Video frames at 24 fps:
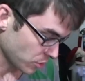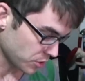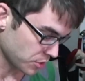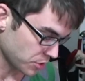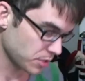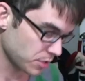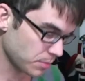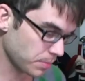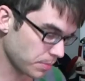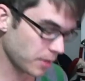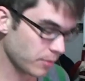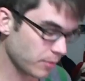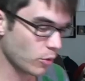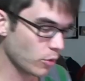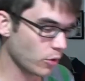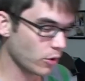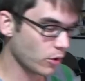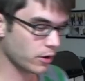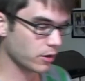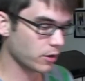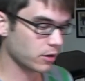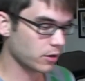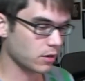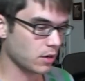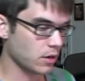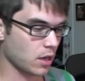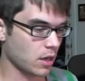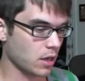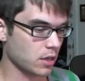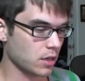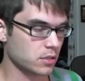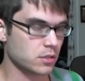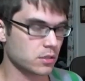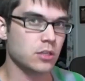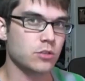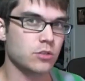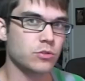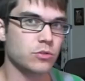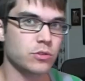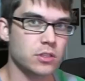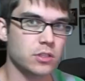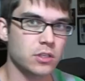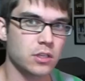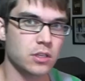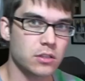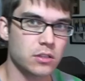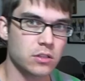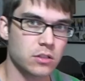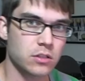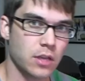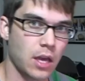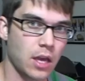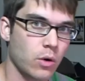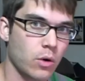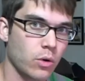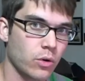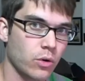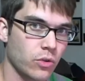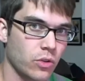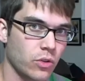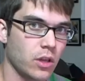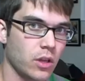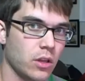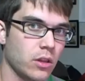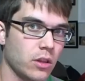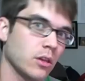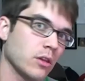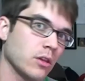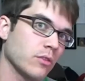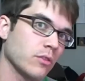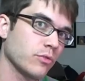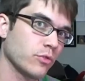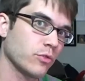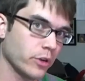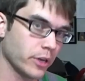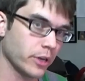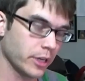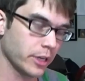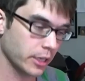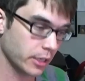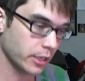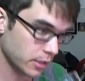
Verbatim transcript: is a bit more uh, citrusy and sour than the Laphroaig.